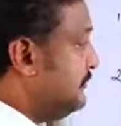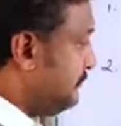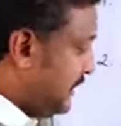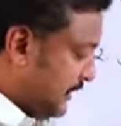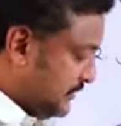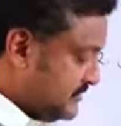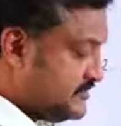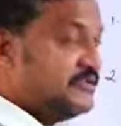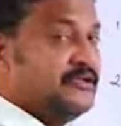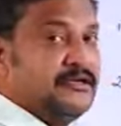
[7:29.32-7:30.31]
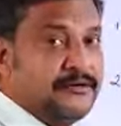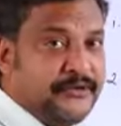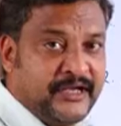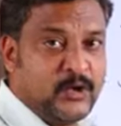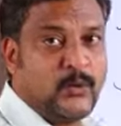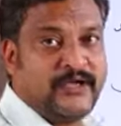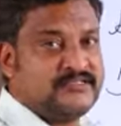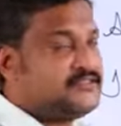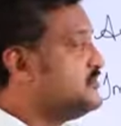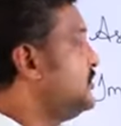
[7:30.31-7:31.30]
commands,
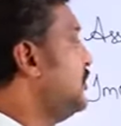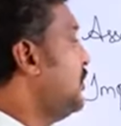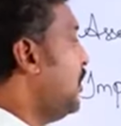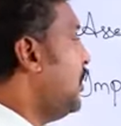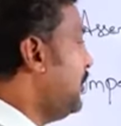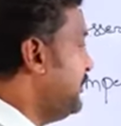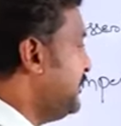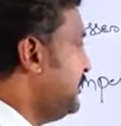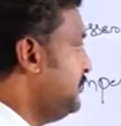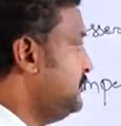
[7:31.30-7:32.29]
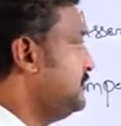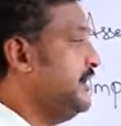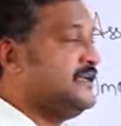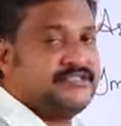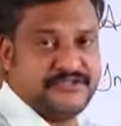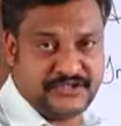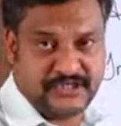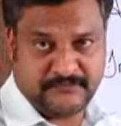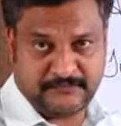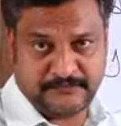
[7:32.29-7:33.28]
requests, order,
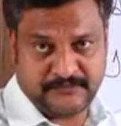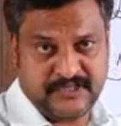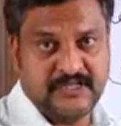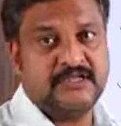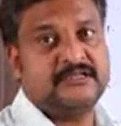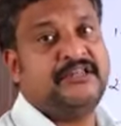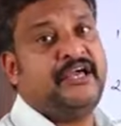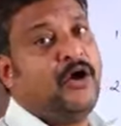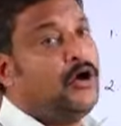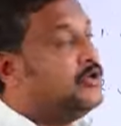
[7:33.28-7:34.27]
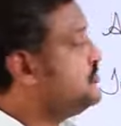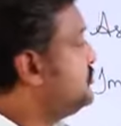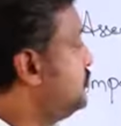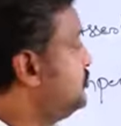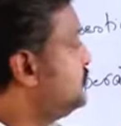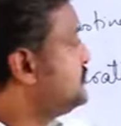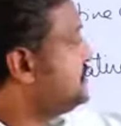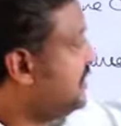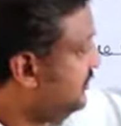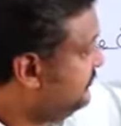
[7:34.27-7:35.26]
etc. They also do
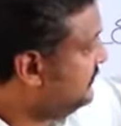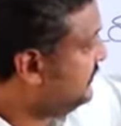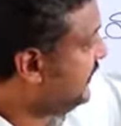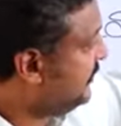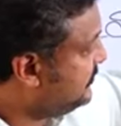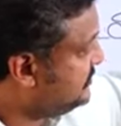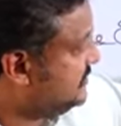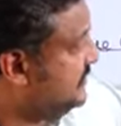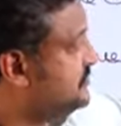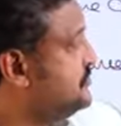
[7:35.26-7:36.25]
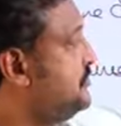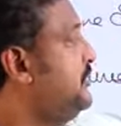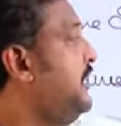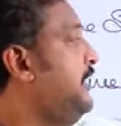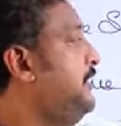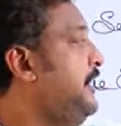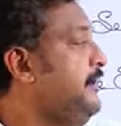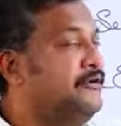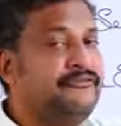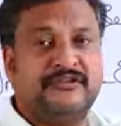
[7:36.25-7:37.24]
start with a capital letter and
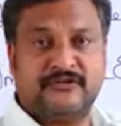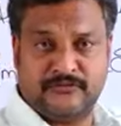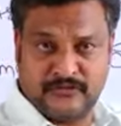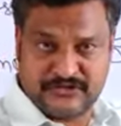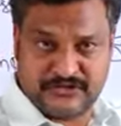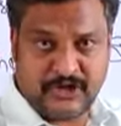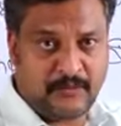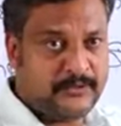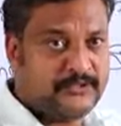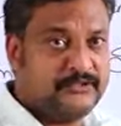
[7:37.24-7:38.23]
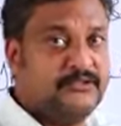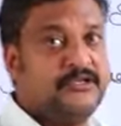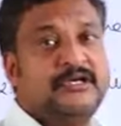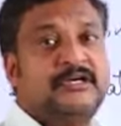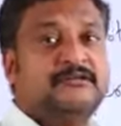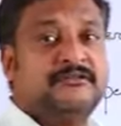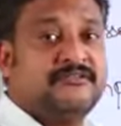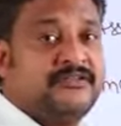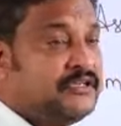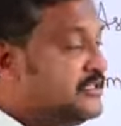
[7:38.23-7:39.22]
end with a full stop.
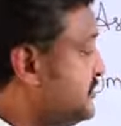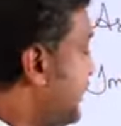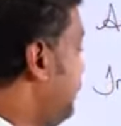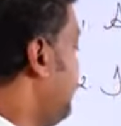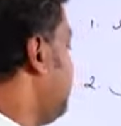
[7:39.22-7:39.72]
The third type